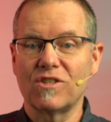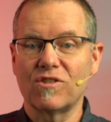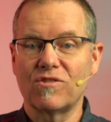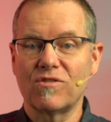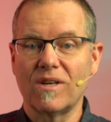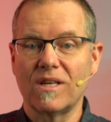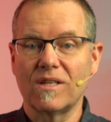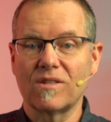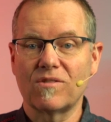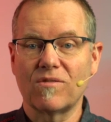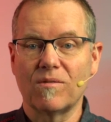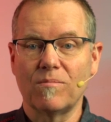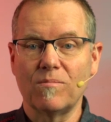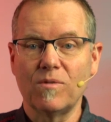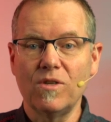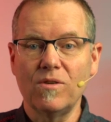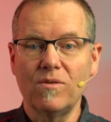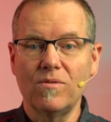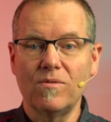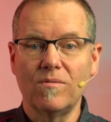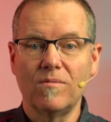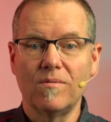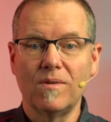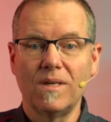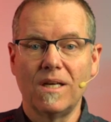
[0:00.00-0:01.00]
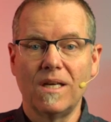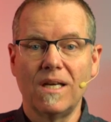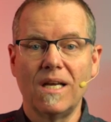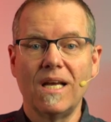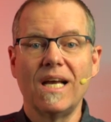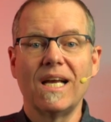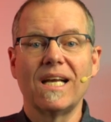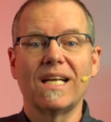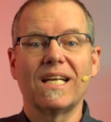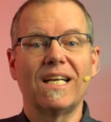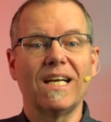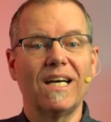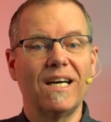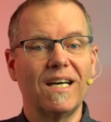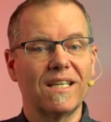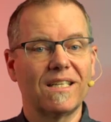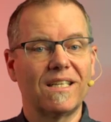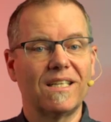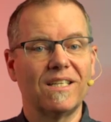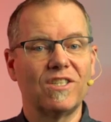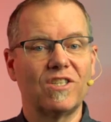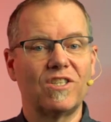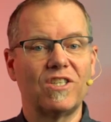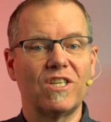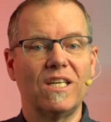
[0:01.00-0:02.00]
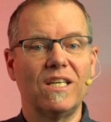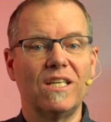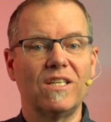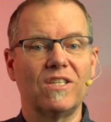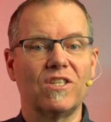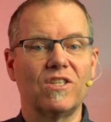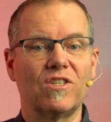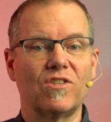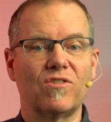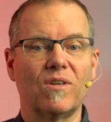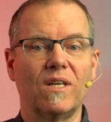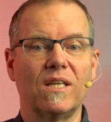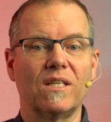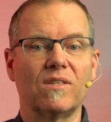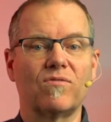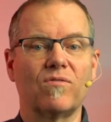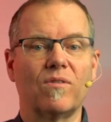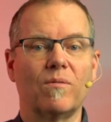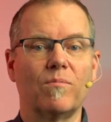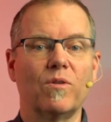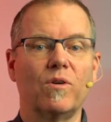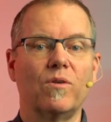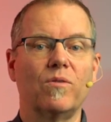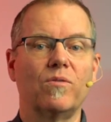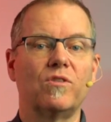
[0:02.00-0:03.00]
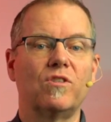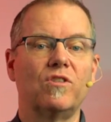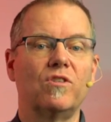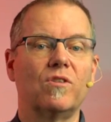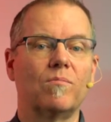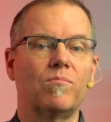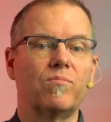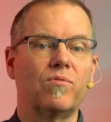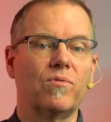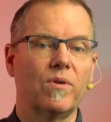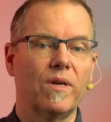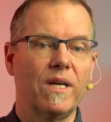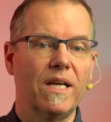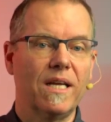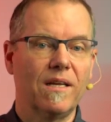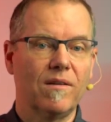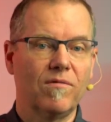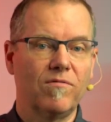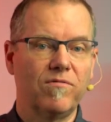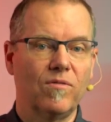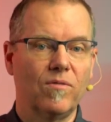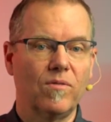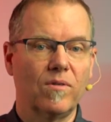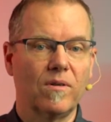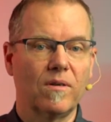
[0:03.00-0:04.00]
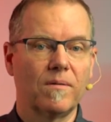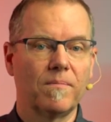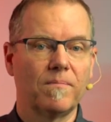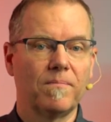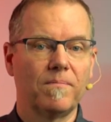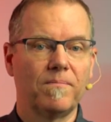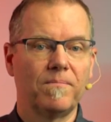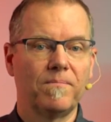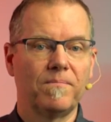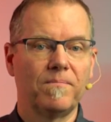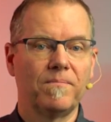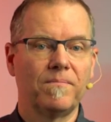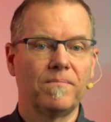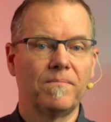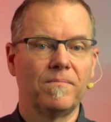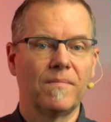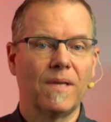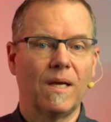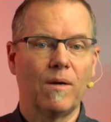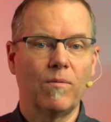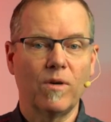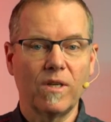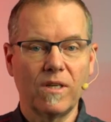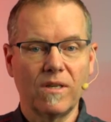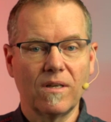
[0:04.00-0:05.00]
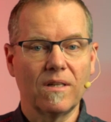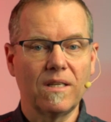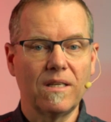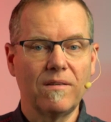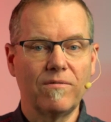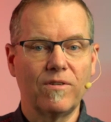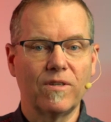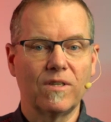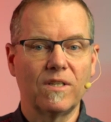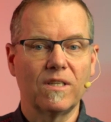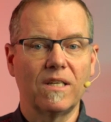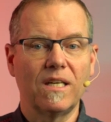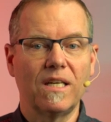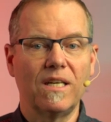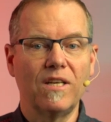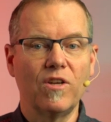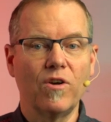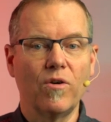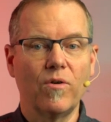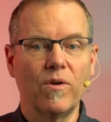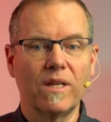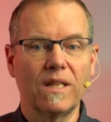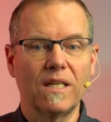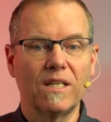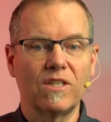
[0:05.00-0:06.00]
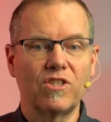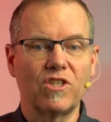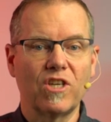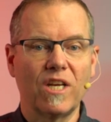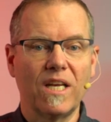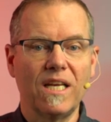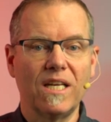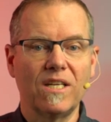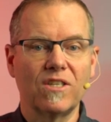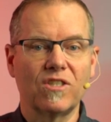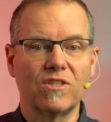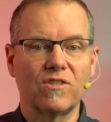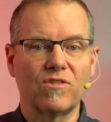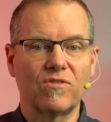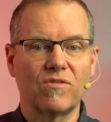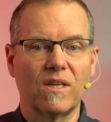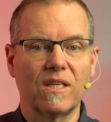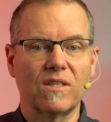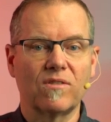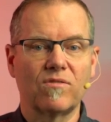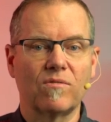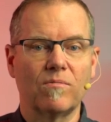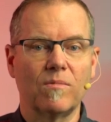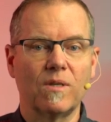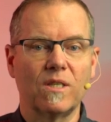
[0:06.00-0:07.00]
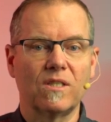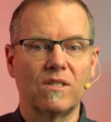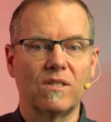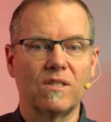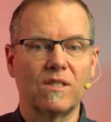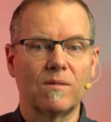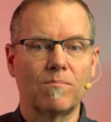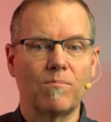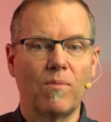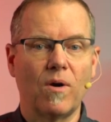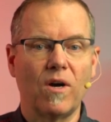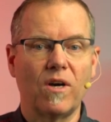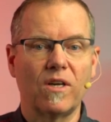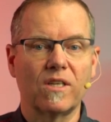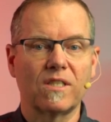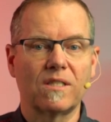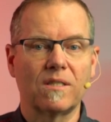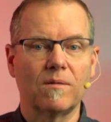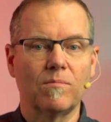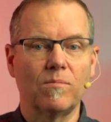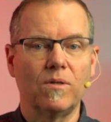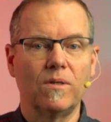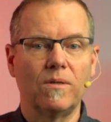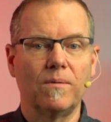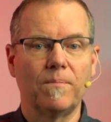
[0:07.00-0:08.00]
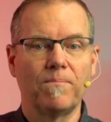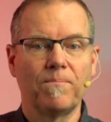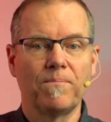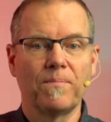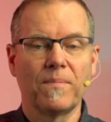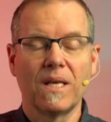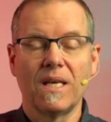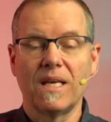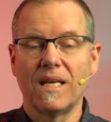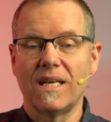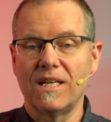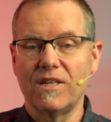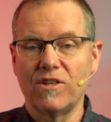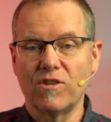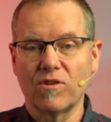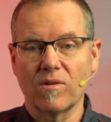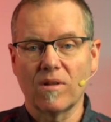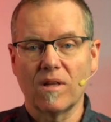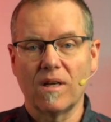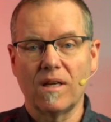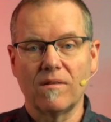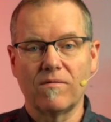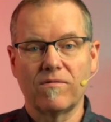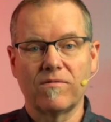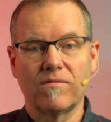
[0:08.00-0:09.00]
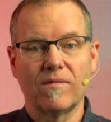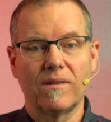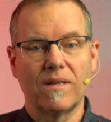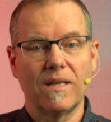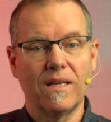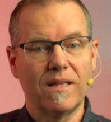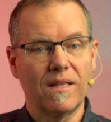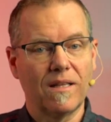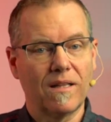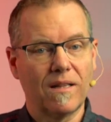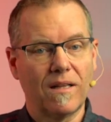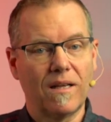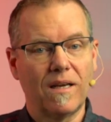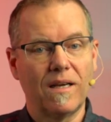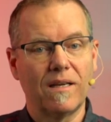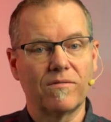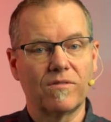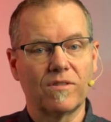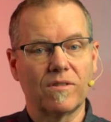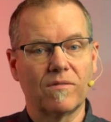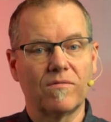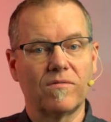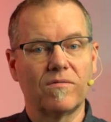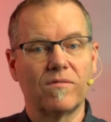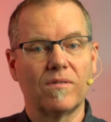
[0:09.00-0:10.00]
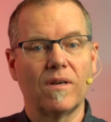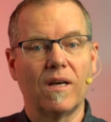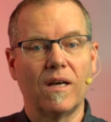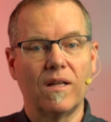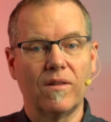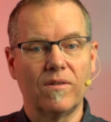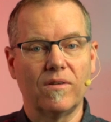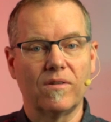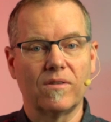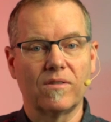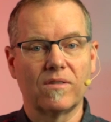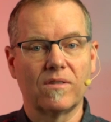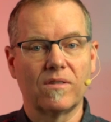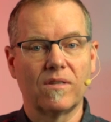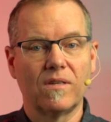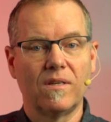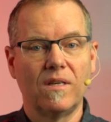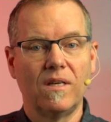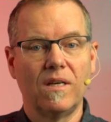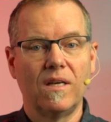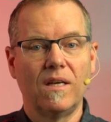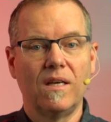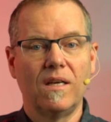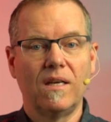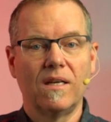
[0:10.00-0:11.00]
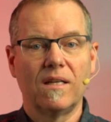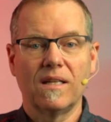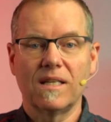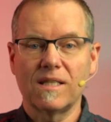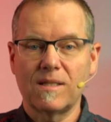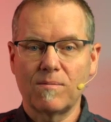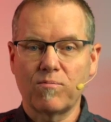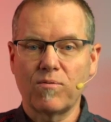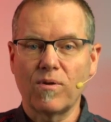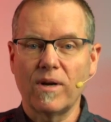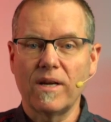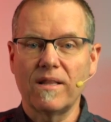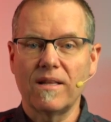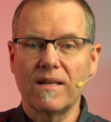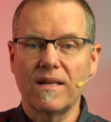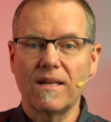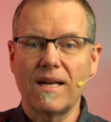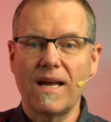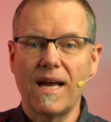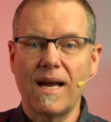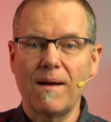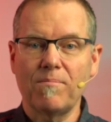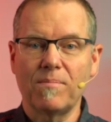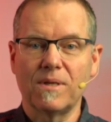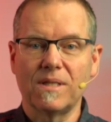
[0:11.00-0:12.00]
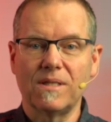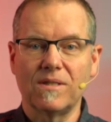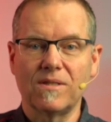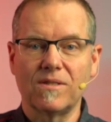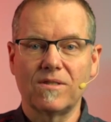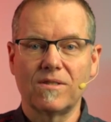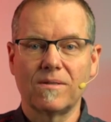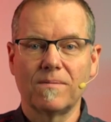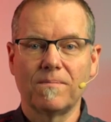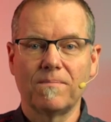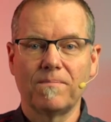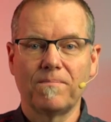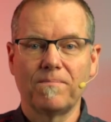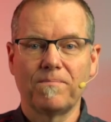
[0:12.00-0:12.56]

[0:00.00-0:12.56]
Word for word: and transform you, God can change and transform those you're praying for. I want you to leave here today knowing that change and transformation is possible in your life and in the lives of others. Let's pray that happens.